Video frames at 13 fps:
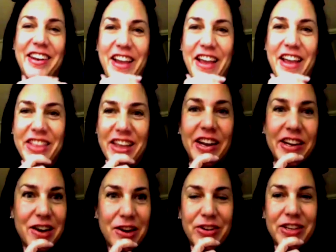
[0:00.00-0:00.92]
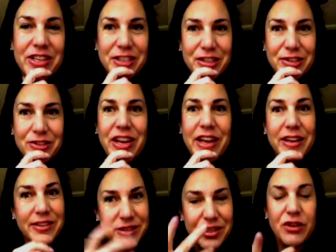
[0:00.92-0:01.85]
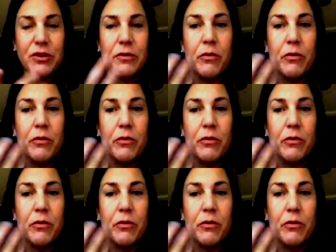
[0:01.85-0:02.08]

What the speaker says: and then I go into, okay, so